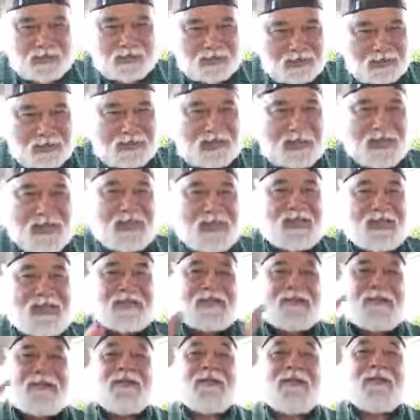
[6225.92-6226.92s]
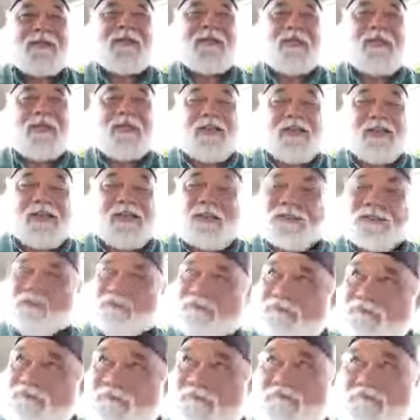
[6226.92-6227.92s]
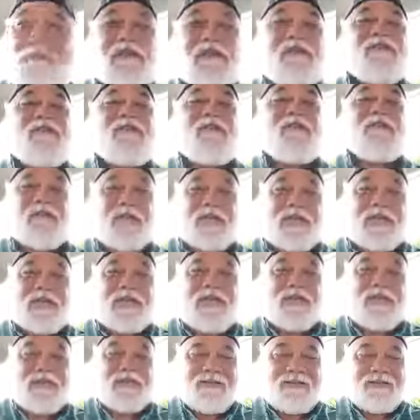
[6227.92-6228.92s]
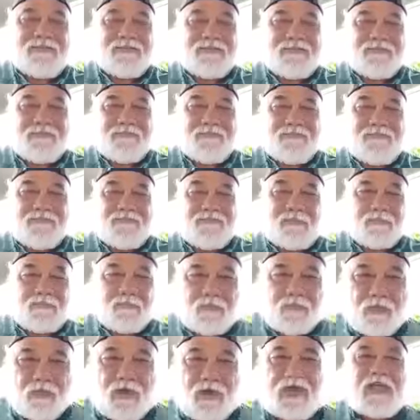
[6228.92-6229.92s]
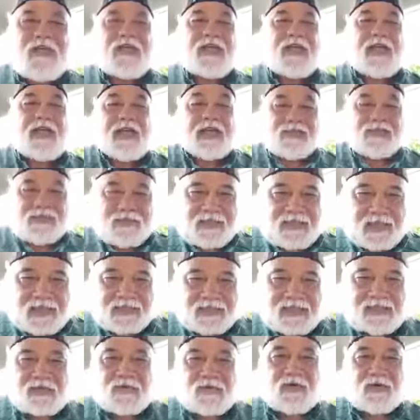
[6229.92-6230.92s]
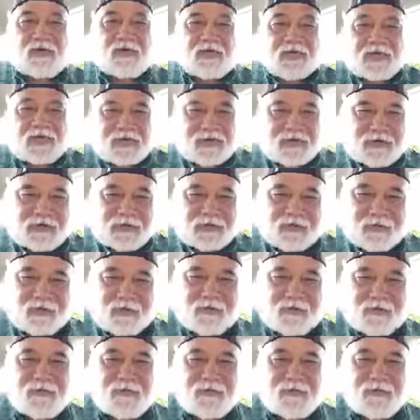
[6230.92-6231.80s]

Let it be free. Bring that's within you